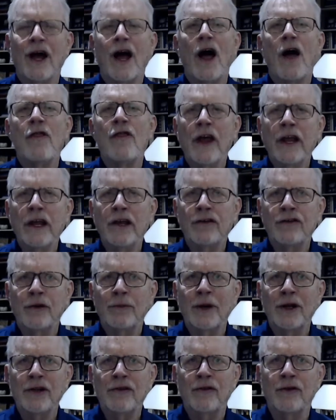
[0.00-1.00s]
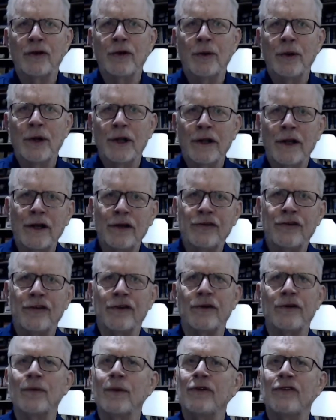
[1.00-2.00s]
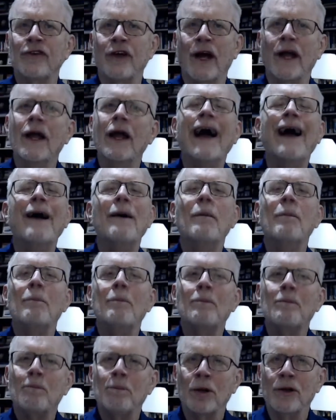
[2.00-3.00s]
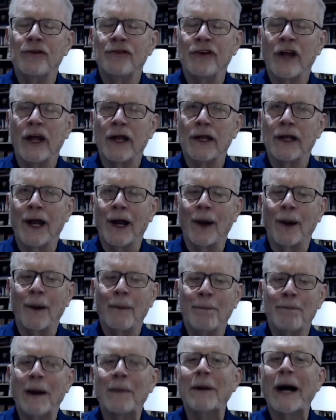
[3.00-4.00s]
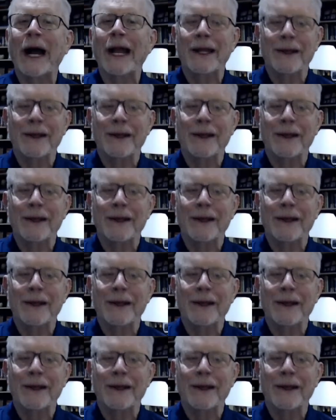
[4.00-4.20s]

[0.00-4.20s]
Thank you so much for doing this, and as we say, please take care. Bye-bye.